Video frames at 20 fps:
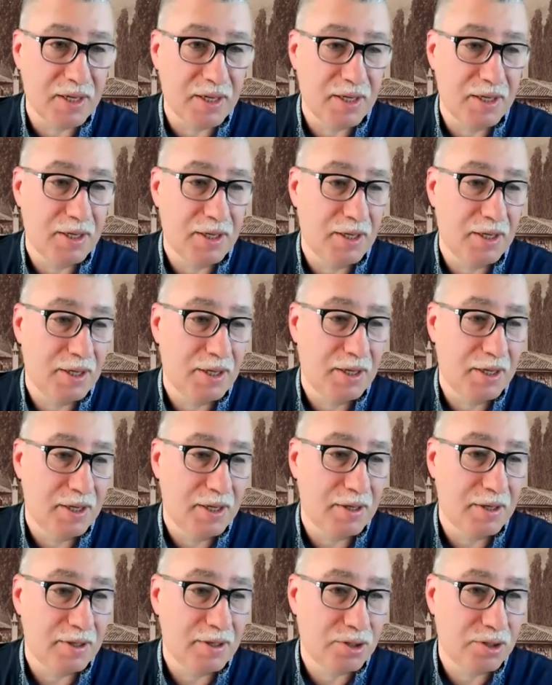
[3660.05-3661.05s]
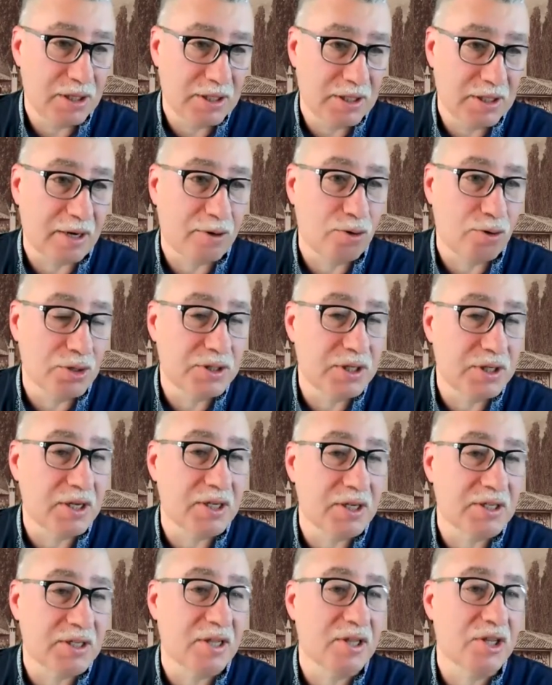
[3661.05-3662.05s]
it just remains this framework
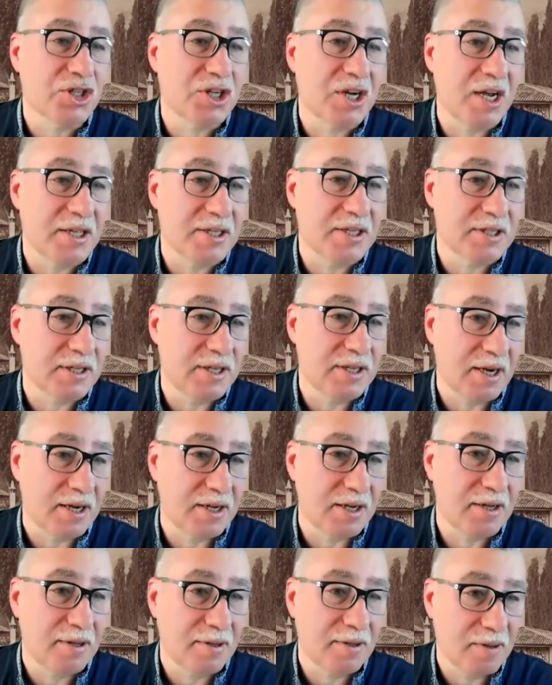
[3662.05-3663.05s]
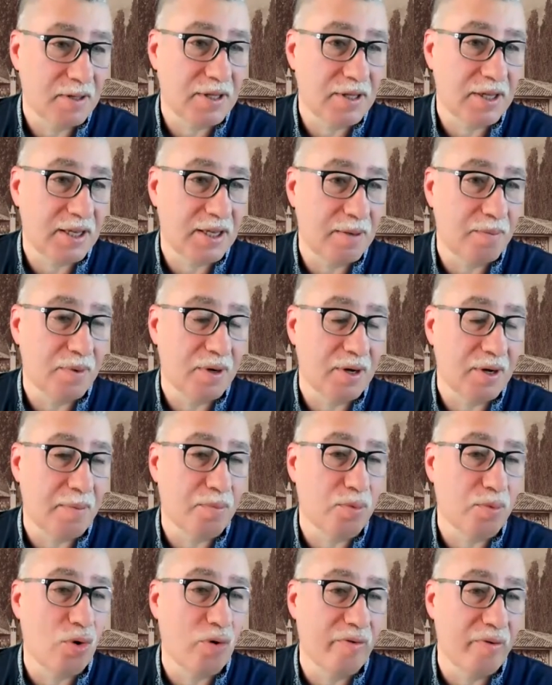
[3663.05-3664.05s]
document. And that is
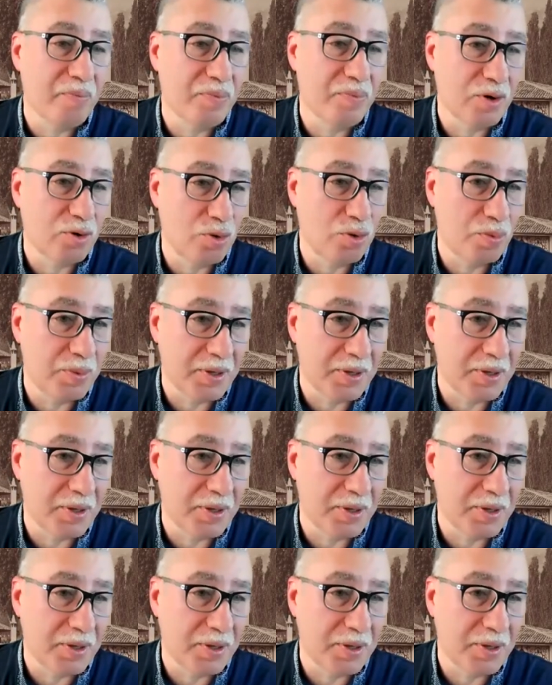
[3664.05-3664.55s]
why it is very